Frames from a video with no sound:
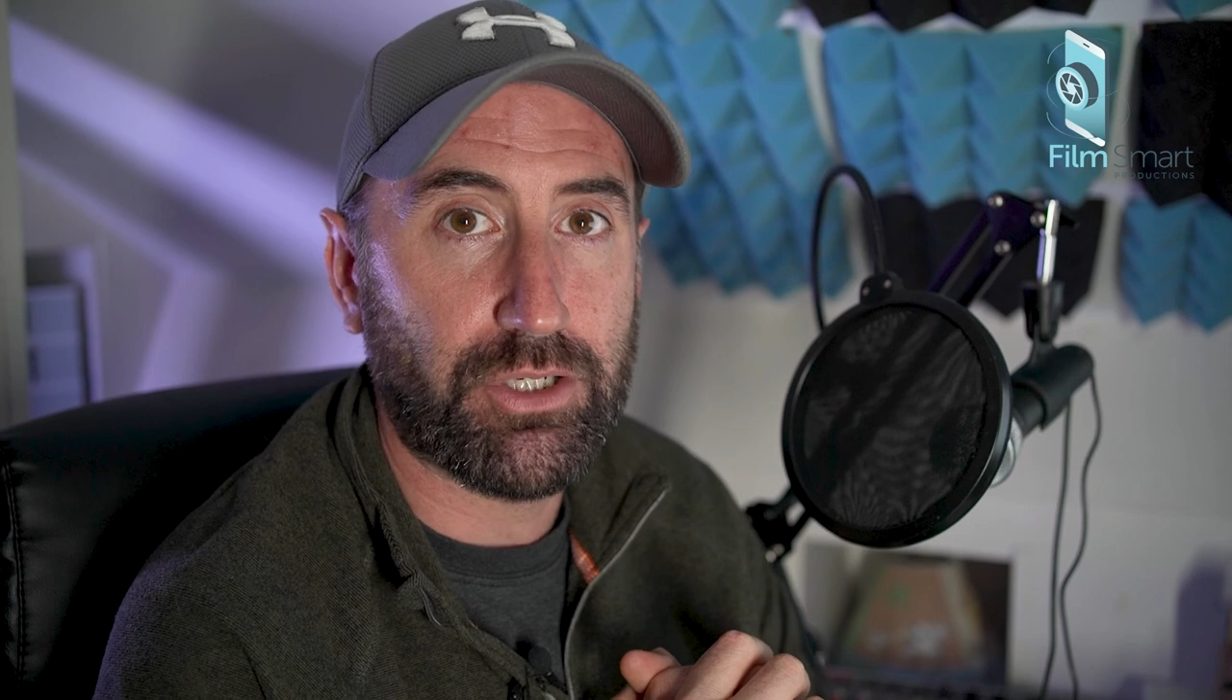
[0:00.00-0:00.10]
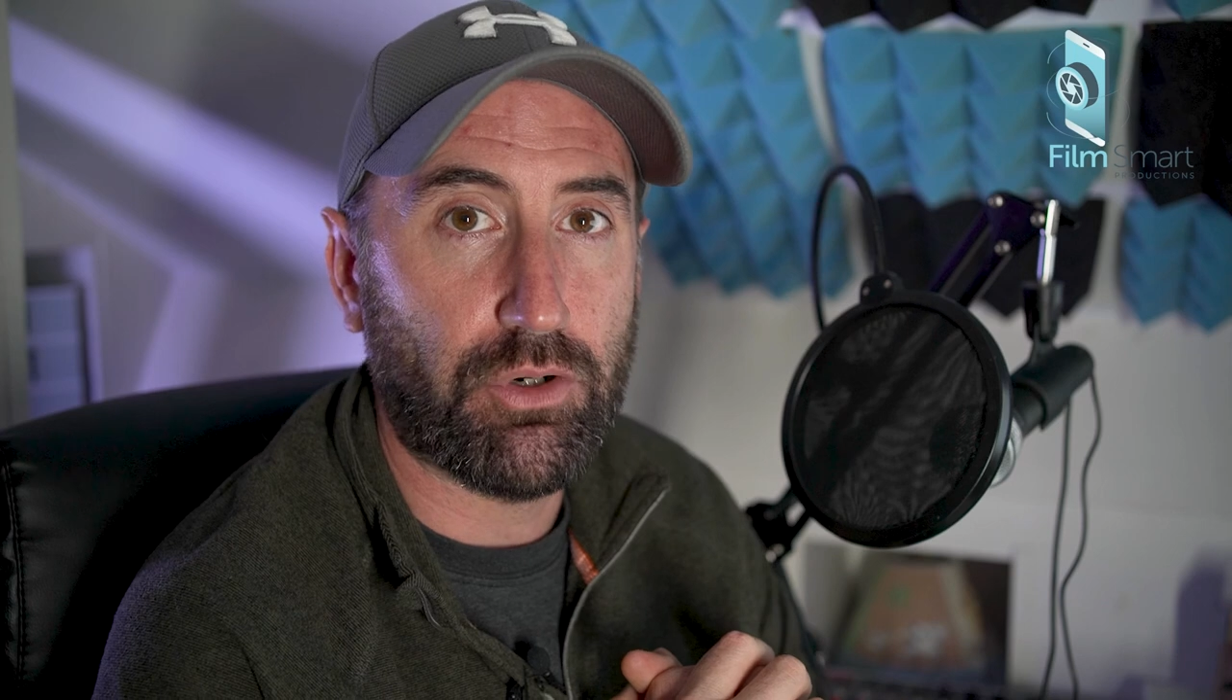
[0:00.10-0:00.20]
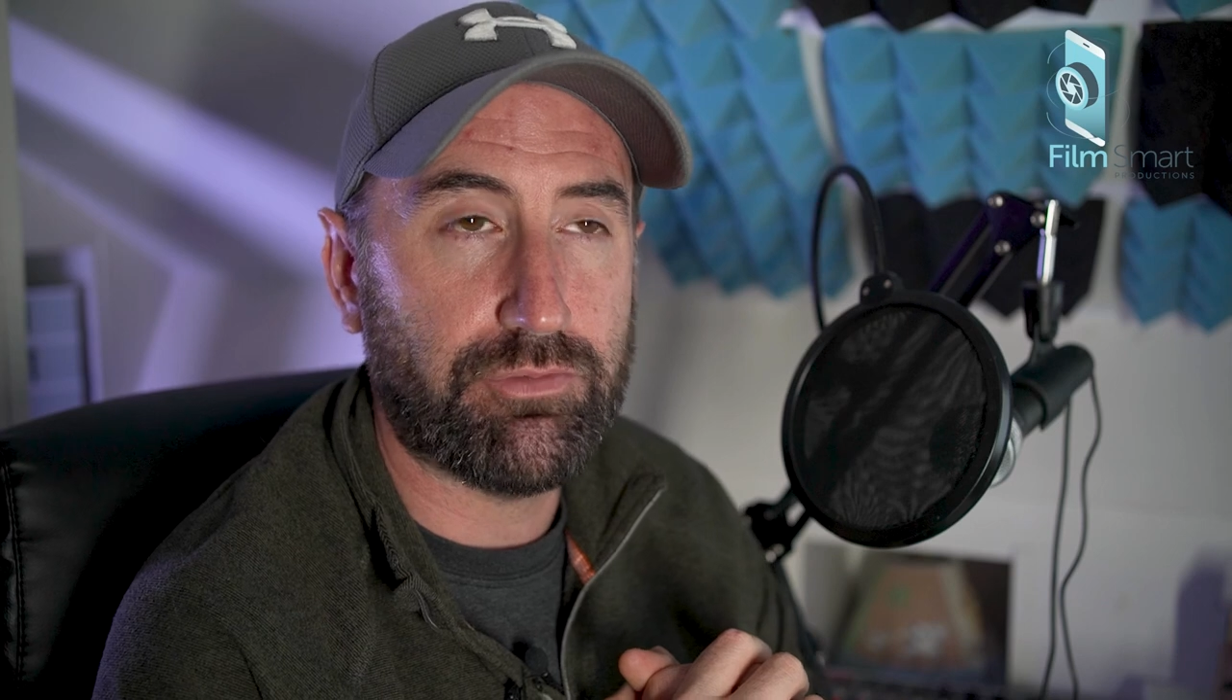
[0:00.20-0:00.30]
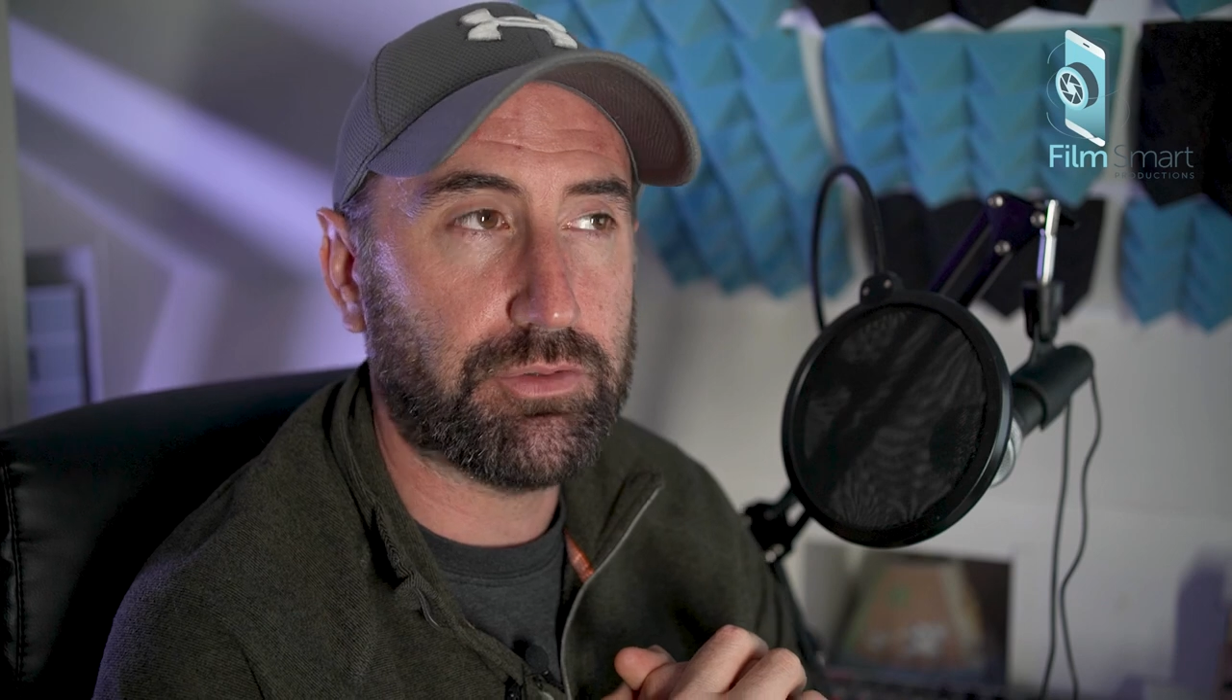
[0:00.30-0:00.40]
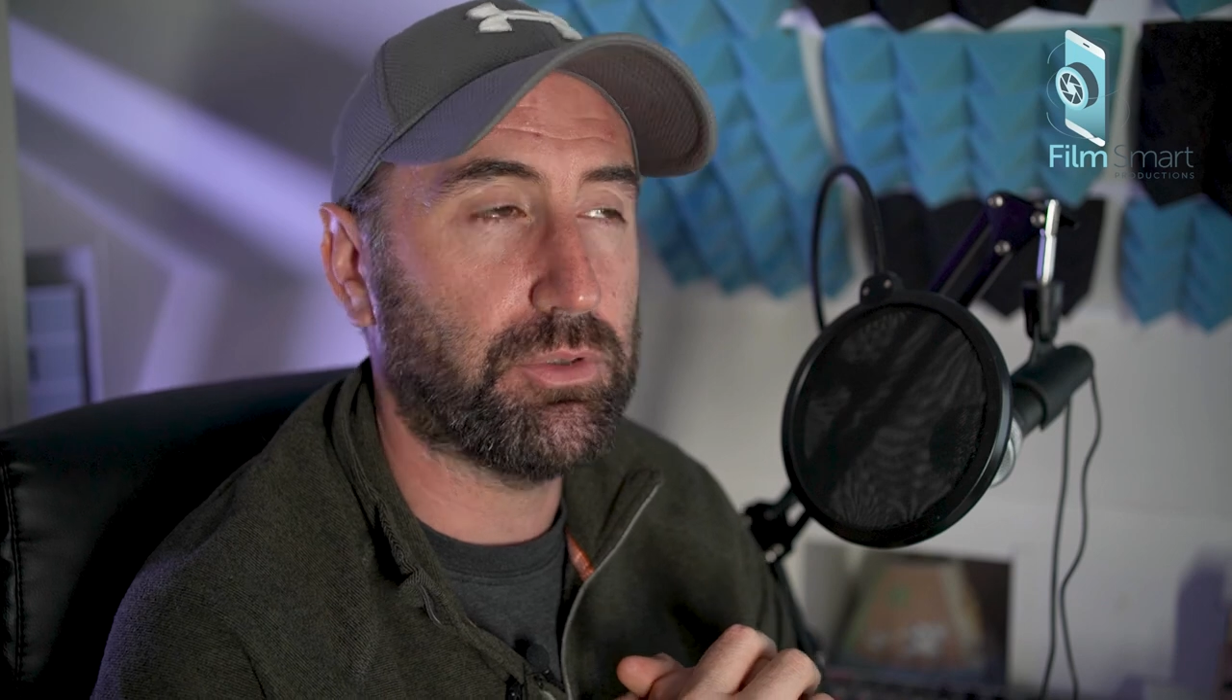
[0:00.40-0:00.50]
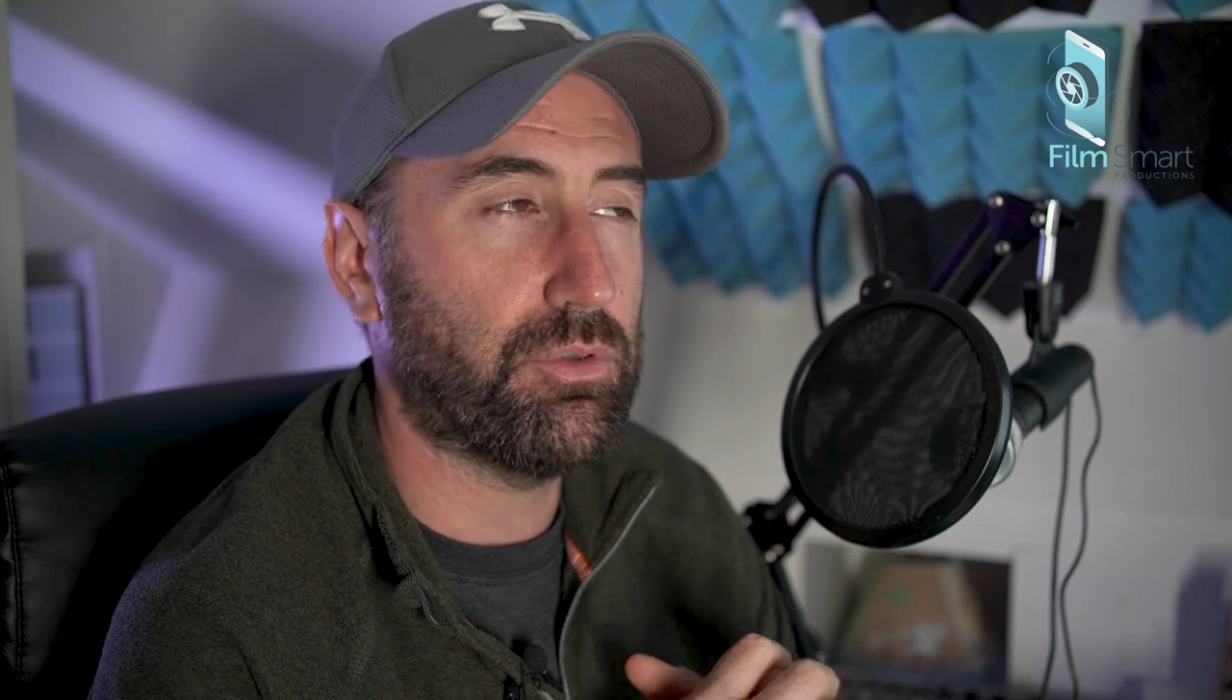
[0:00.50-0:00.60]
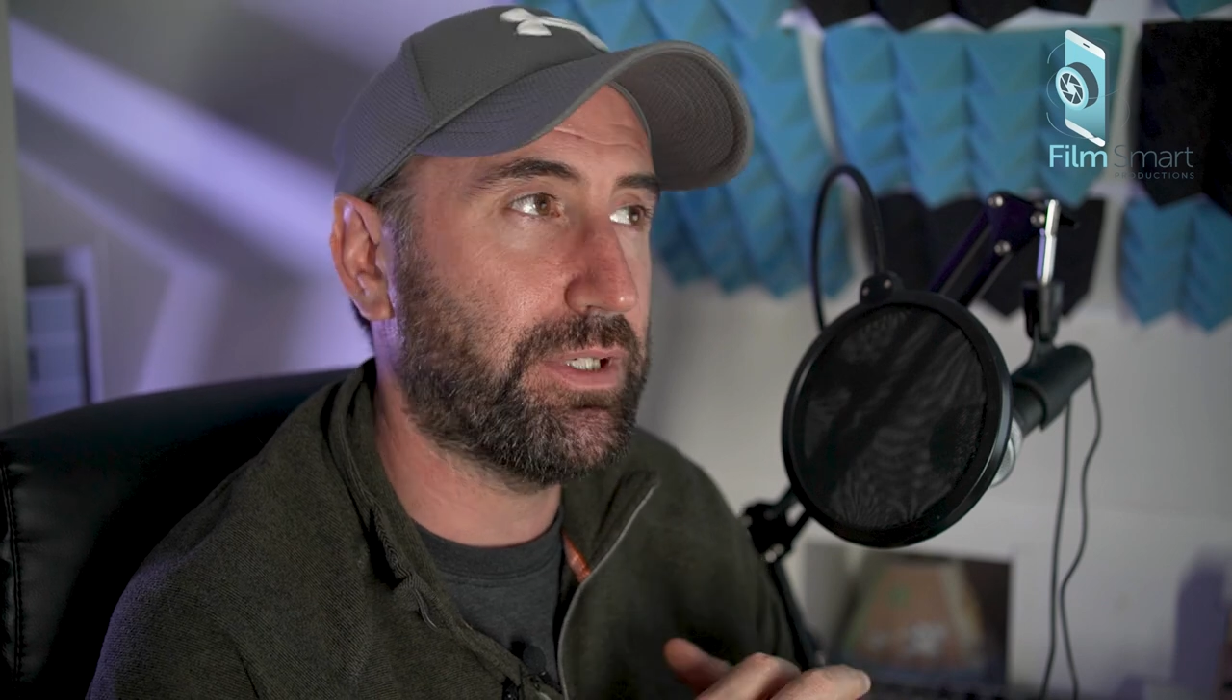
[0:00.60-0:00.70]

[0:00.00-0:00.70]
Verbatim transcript: comfortable